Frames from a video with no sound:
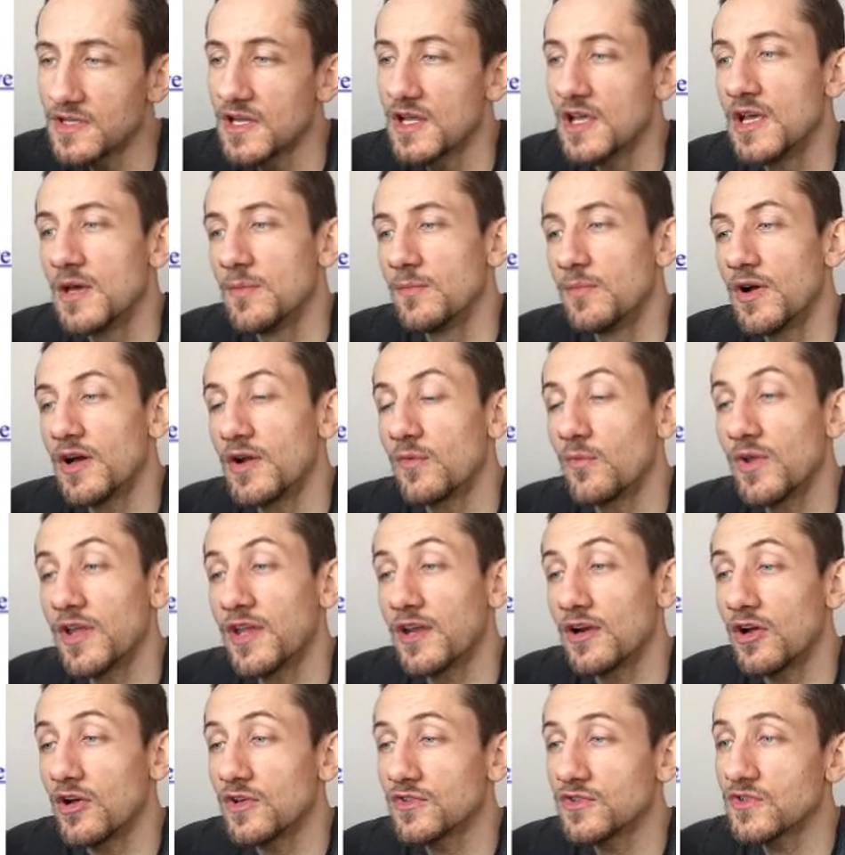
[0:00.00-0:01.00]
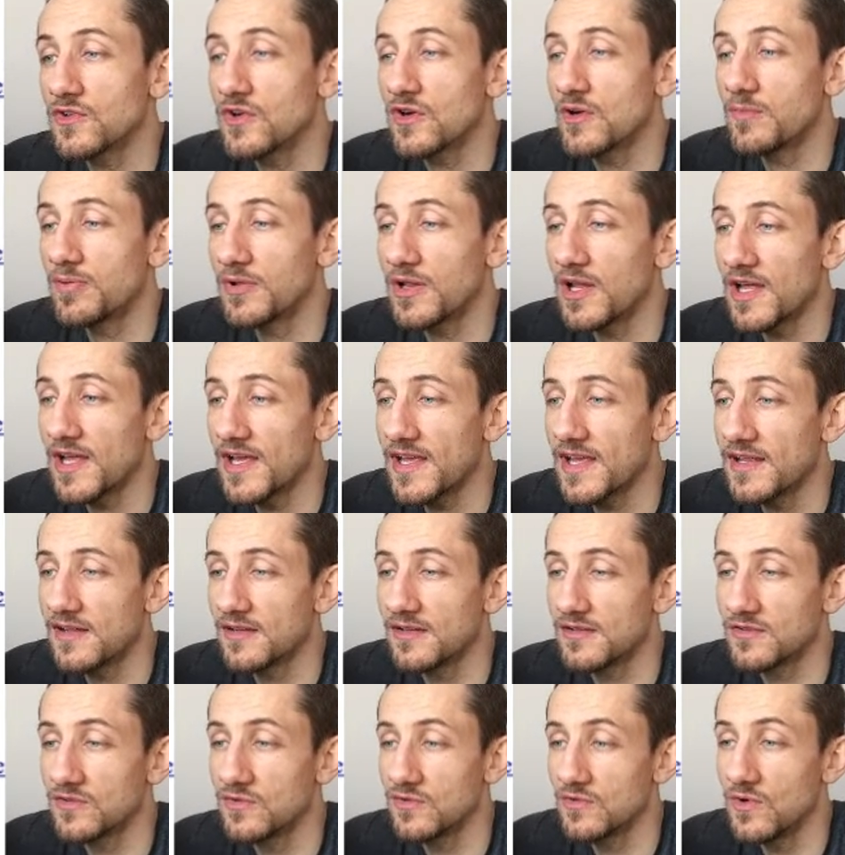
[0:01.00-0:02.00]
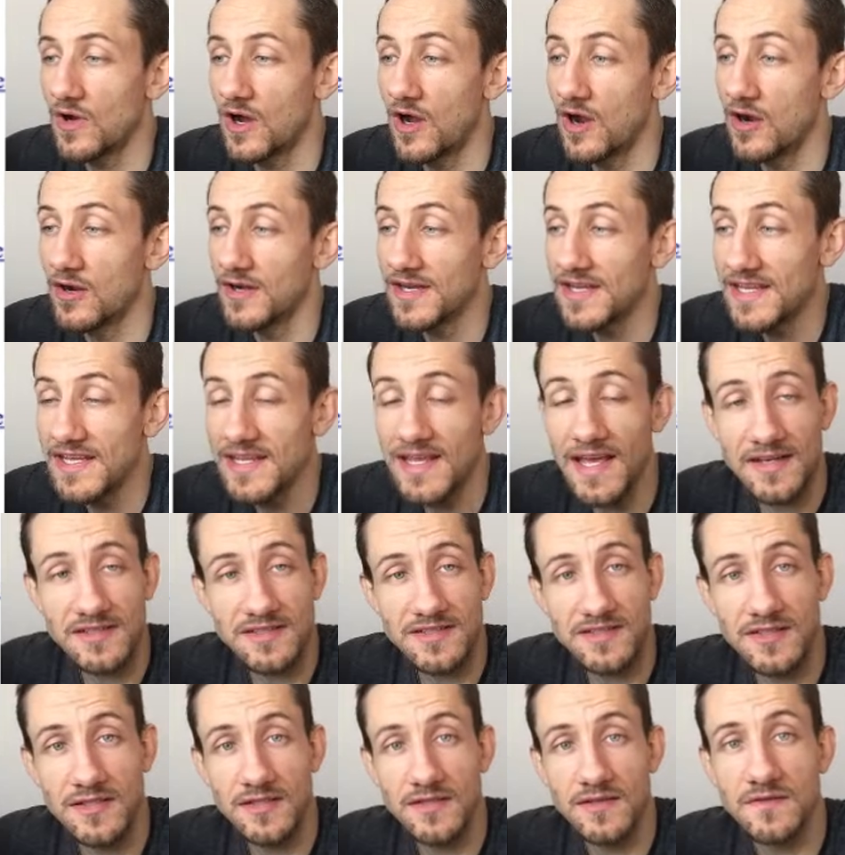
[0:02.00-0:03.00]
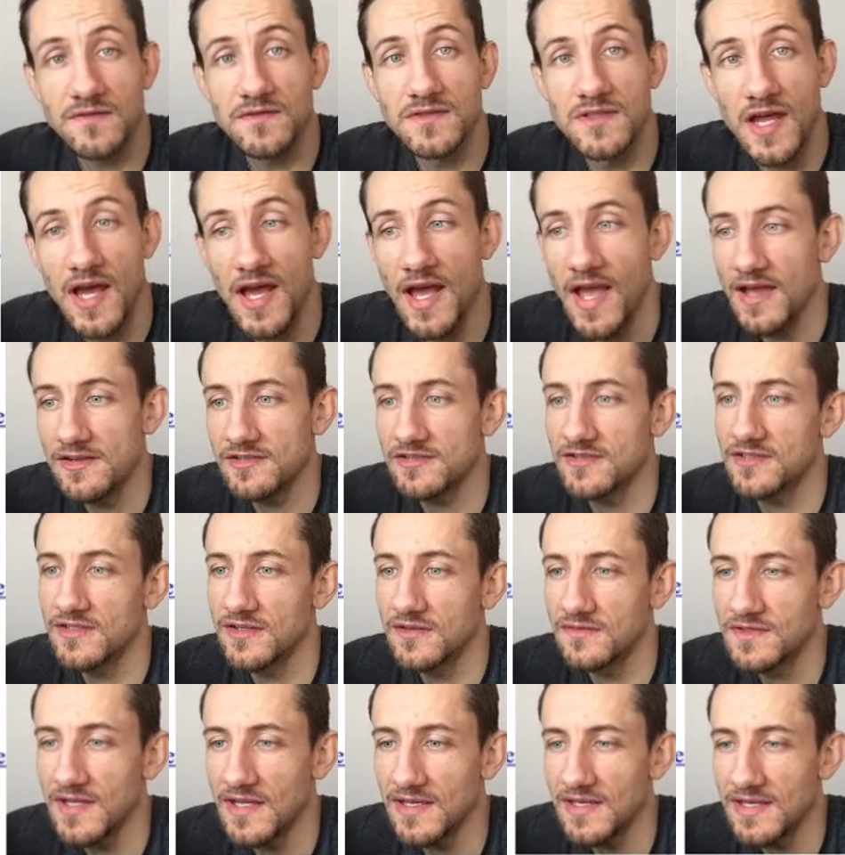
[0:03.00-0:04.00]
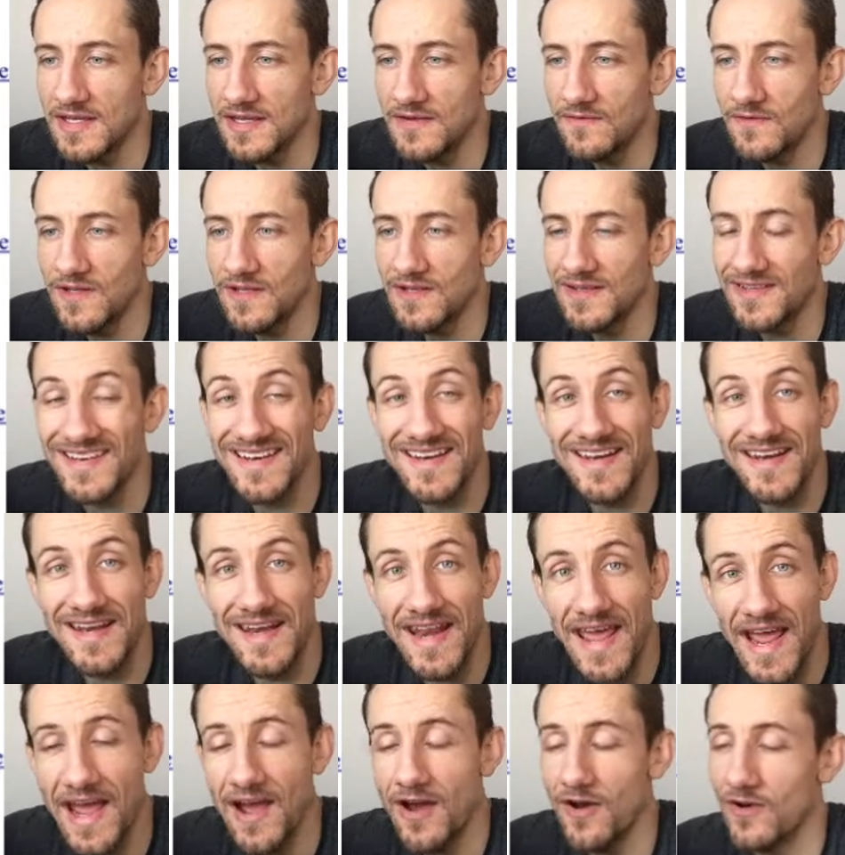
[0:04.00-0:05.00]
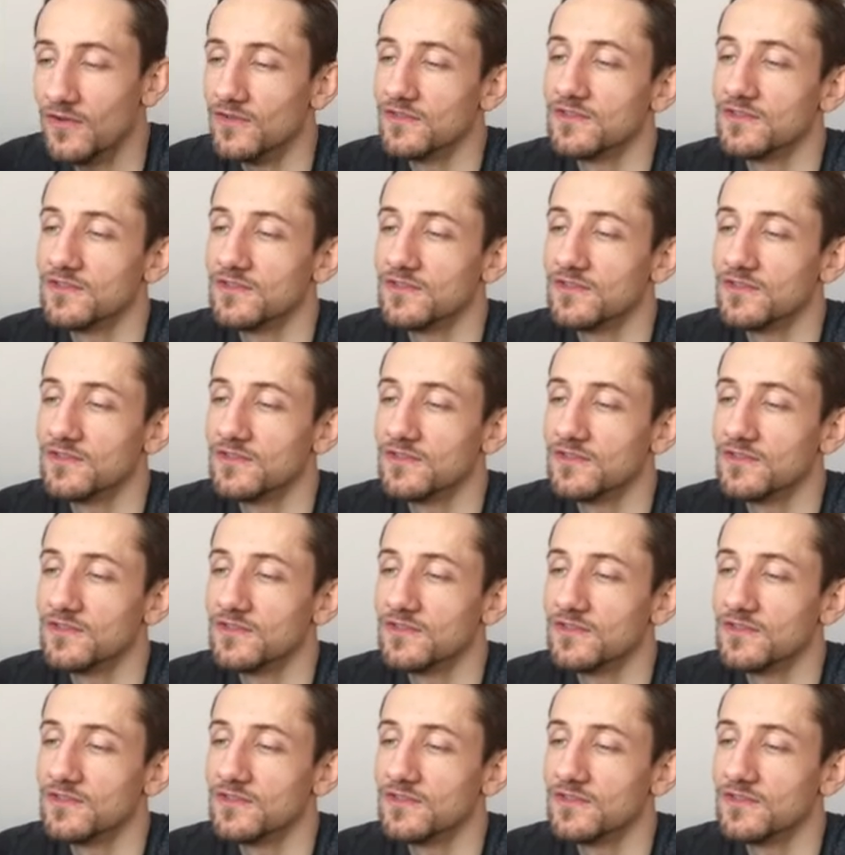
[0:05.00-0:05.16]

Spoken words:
but we can also apply it to our i-adjectives, na-adjectives, and even nouns.